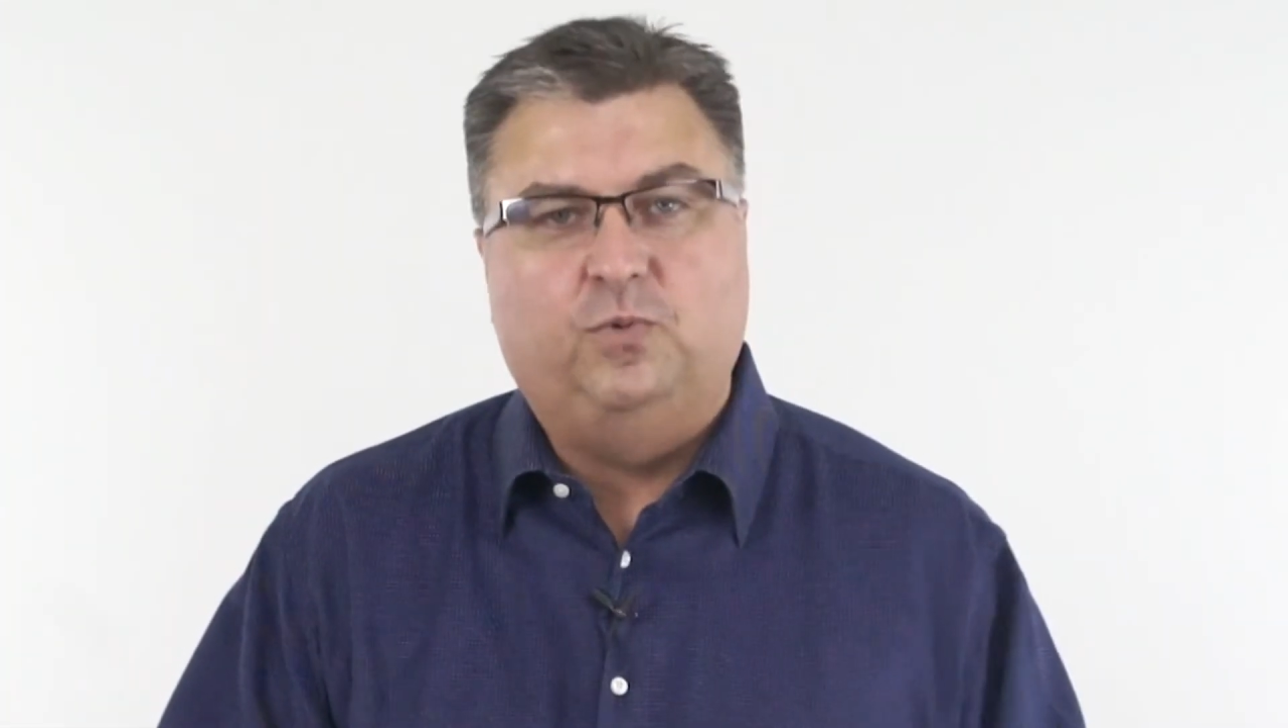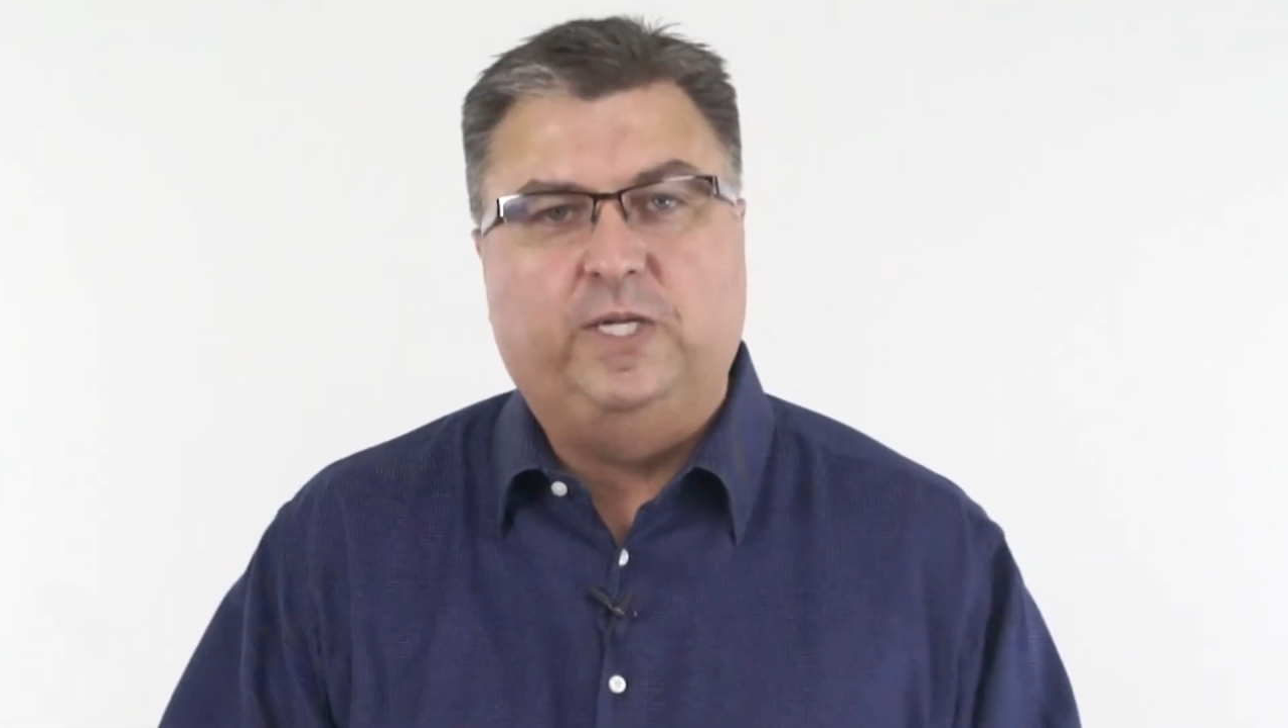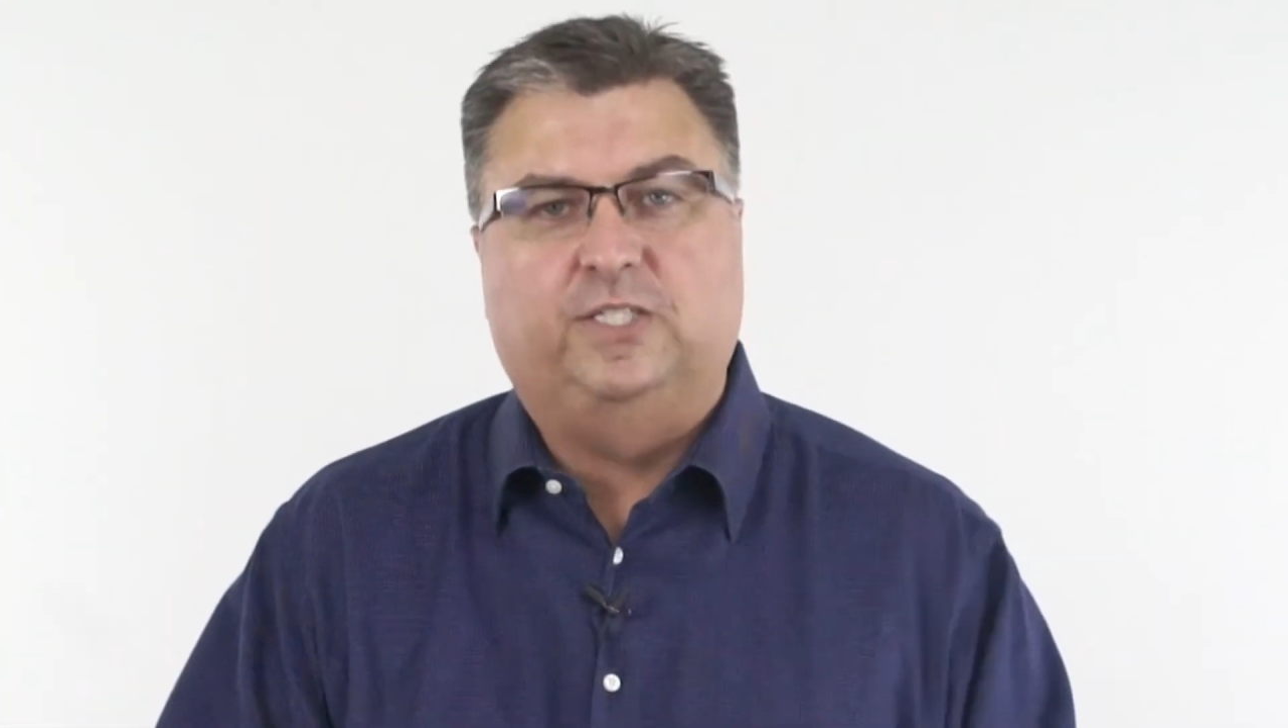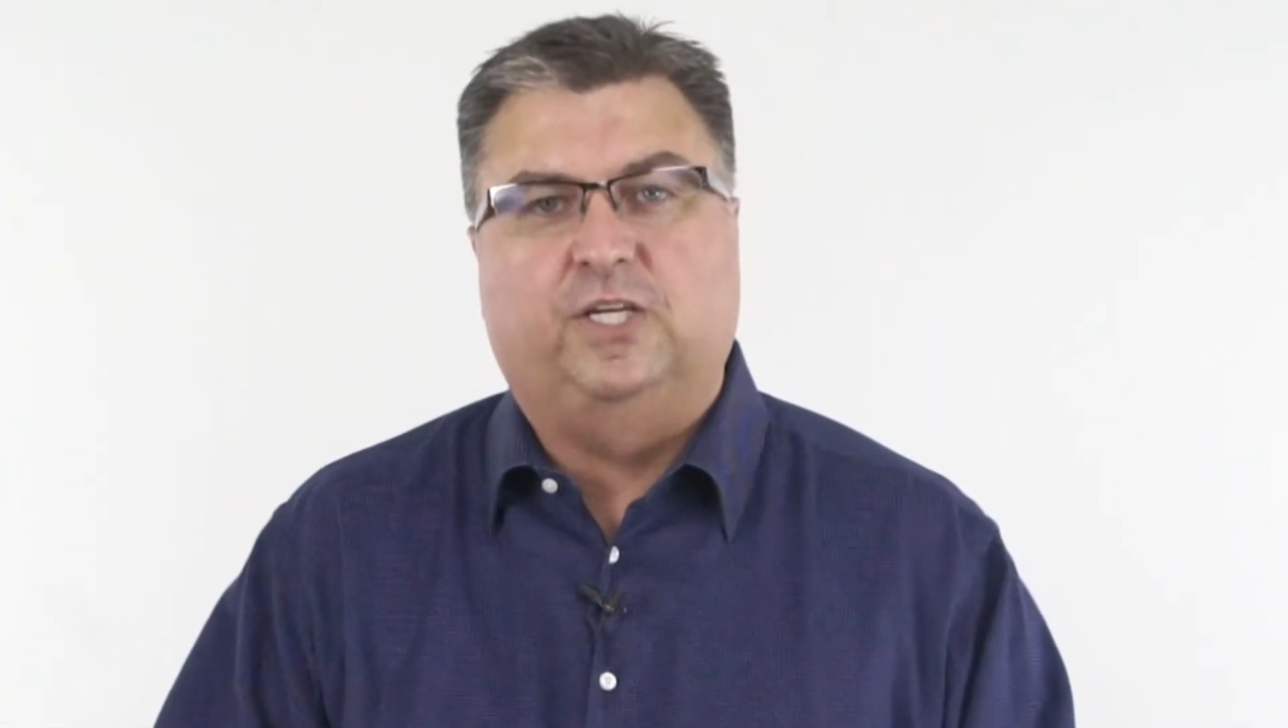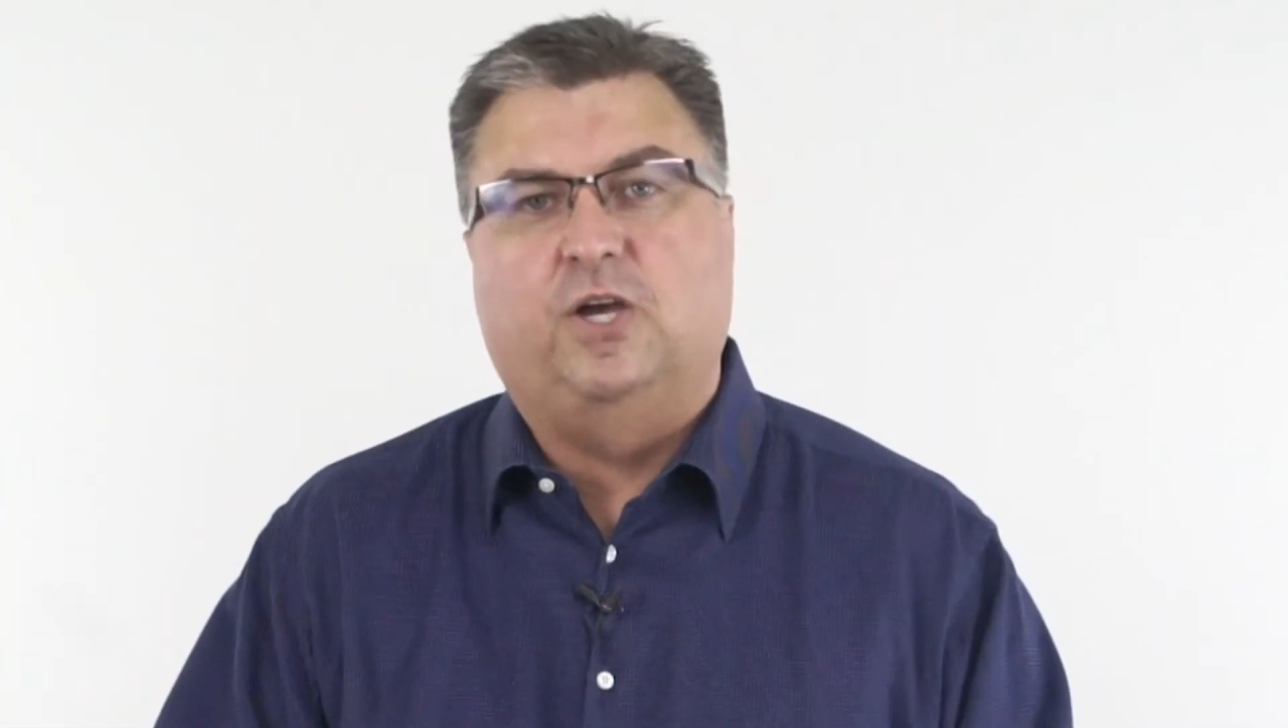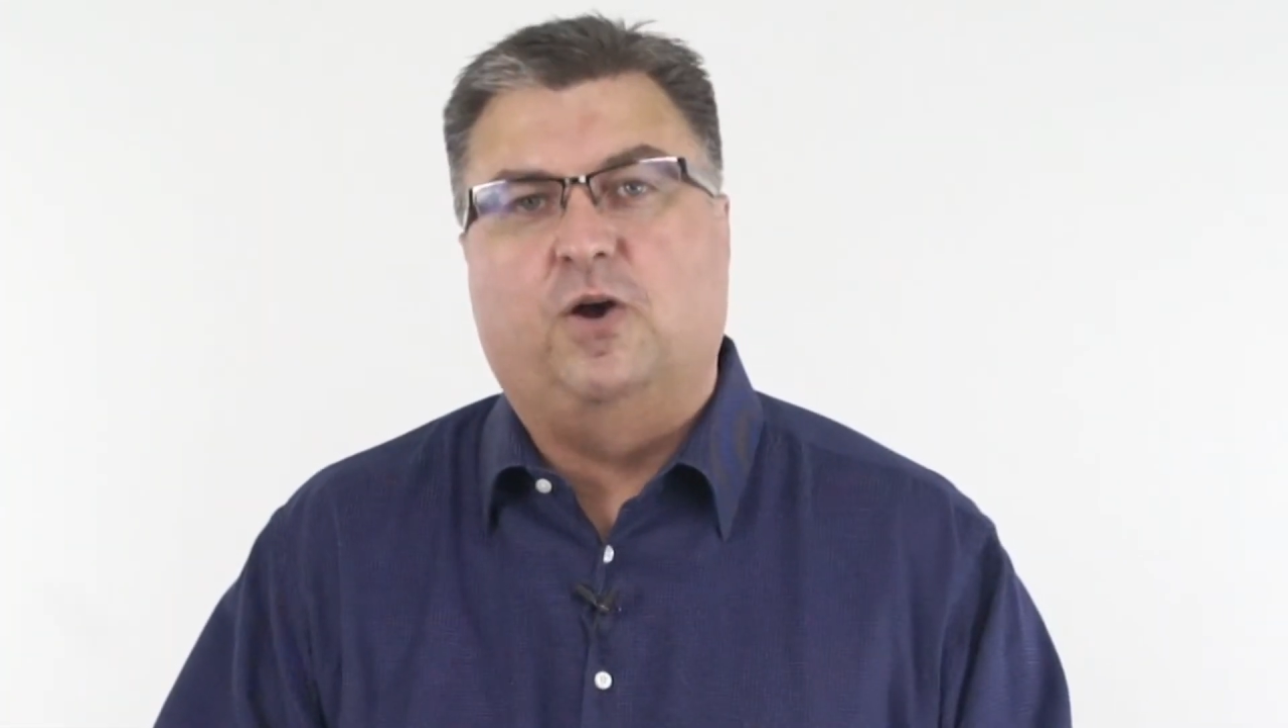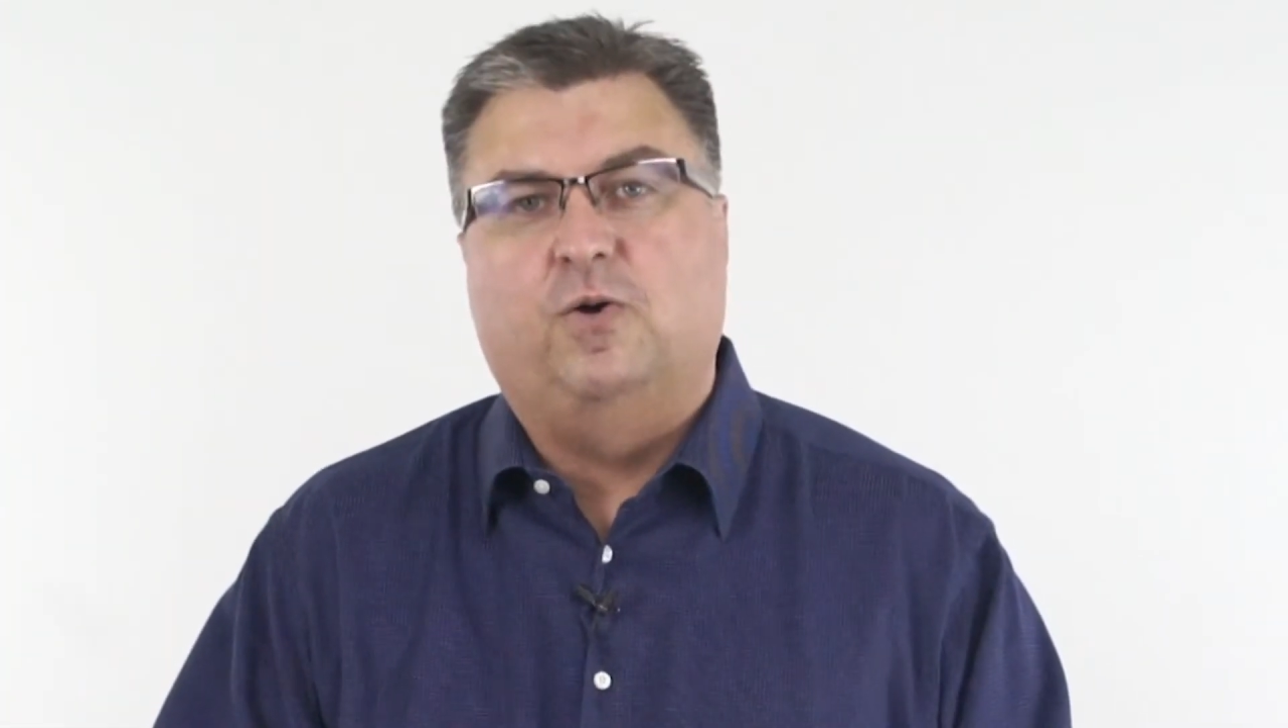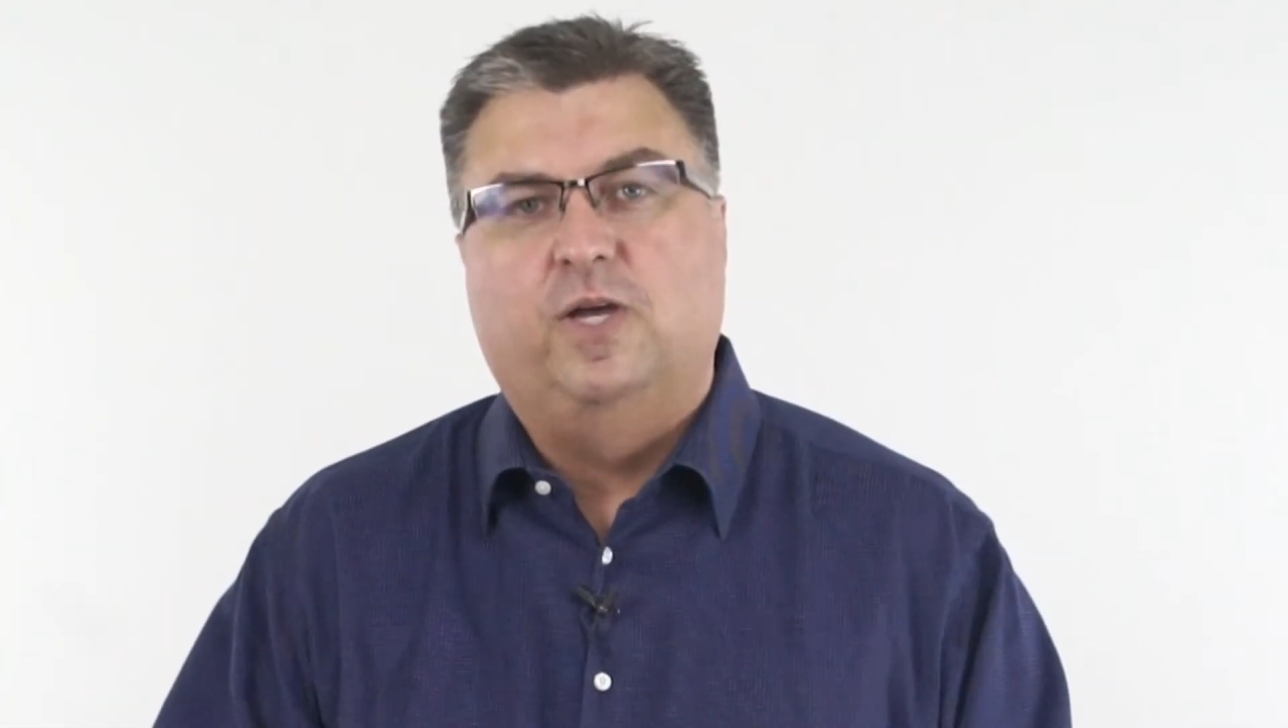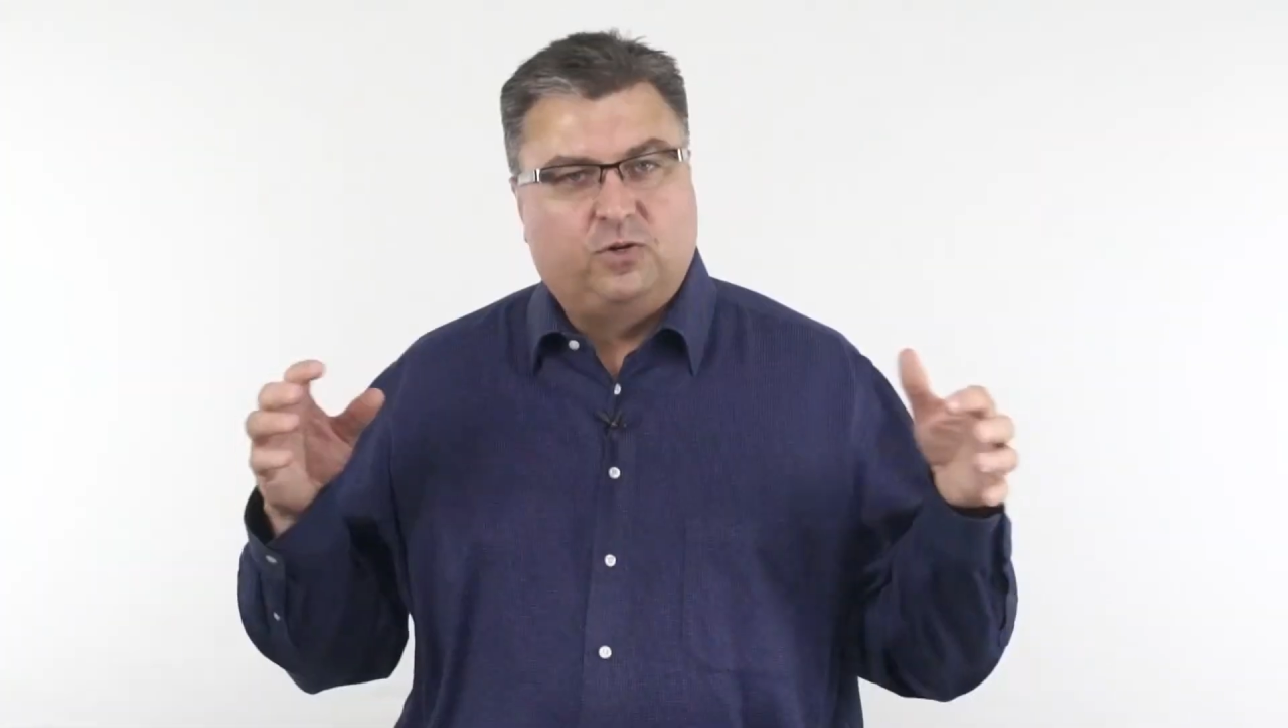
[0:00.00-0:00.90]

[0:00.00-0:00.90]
weeks ago,